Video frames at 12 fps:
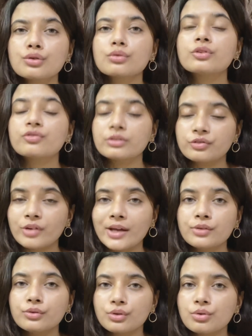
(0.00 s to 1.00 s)
so
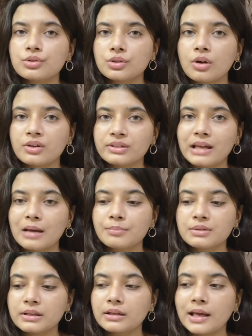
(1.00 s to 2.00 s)
try to use it on
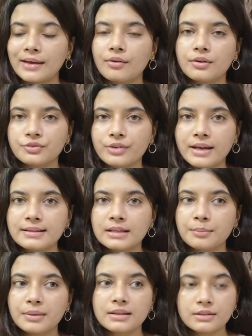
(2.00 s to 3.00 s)
damp skin and not dry
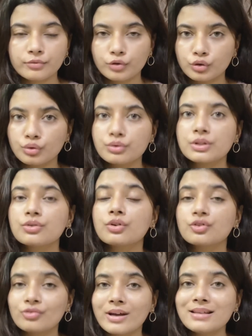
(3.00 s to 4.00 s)
skin, because if you use it
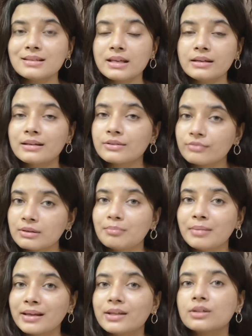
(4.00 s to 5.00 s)
on dry skin, it
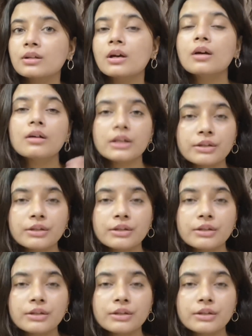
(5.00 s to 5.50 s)
will make it